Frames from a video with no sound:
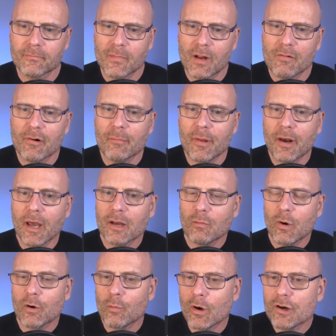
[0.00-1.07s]
From the
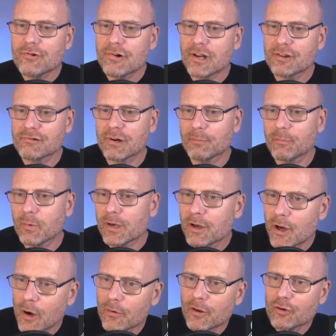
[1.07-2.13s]
911 transcript, we
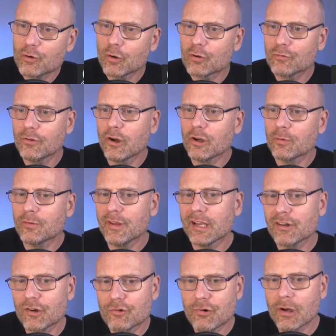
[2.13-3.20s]
know that George Floyd was
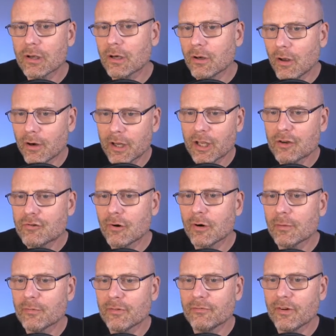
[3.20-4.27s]
acting drunk and not in control
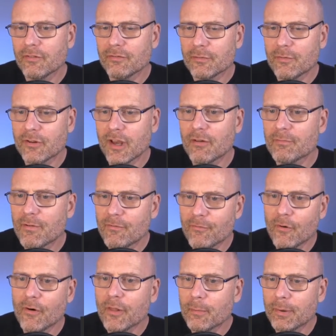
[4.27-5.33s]
of himself
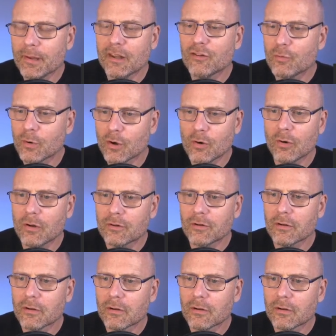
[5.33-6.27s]
before the police were called.